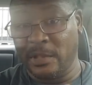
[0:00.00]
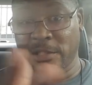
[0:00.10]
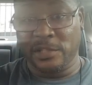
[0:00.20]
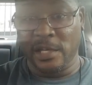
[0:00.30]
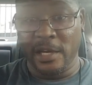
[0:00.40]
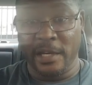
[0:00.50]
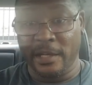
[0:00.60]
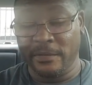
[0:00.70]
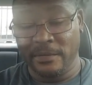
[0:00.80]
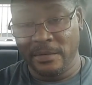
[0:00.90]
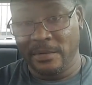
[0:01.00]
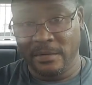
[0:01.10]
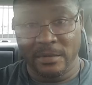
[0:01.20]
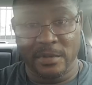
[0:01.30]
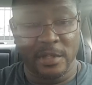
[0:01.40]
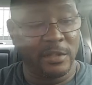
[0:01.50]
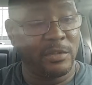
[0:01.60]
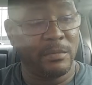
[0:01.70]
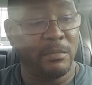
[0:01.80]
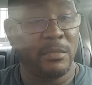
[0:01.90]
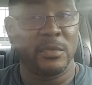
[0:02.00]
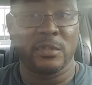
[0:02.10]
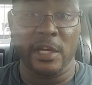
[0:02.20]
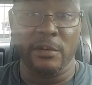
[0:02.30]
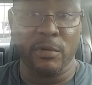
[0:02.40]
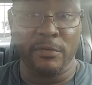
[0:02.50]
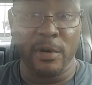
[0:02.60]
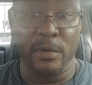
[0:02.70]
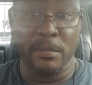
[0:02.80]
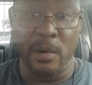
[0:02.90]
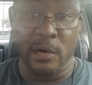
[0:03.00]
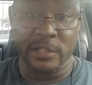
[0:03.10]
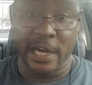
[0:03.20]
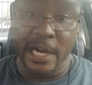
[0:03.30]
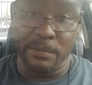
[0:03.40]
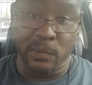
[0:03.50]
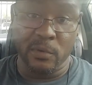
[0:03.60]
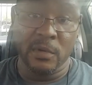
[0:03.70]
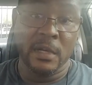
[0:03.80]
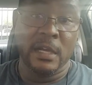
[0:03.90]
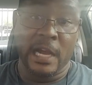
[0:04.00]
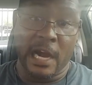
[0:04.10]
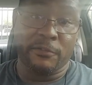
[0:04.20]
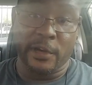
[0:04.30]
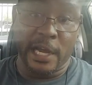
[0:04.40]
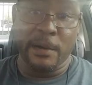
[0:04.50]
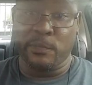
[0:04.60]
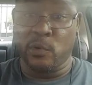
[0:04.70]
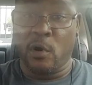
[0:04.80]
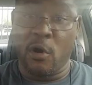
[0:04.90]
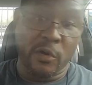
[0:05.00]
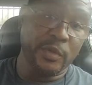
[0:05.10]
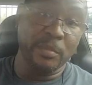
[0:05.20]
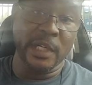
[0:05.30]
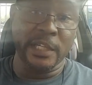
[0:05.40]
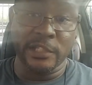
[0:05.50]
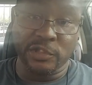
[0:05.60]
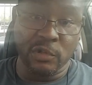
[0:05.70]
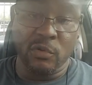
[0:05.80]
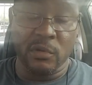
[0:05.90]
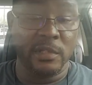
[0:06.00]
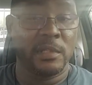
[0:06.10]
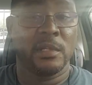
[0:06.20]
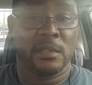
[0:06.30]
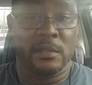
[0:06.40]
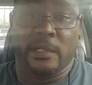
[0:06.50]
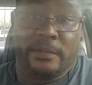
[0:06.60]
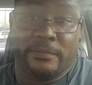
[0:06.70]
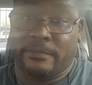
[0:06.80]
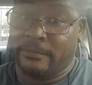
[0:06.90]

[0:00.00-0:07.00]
let's say January, February, March, April, after April all the money is yours, then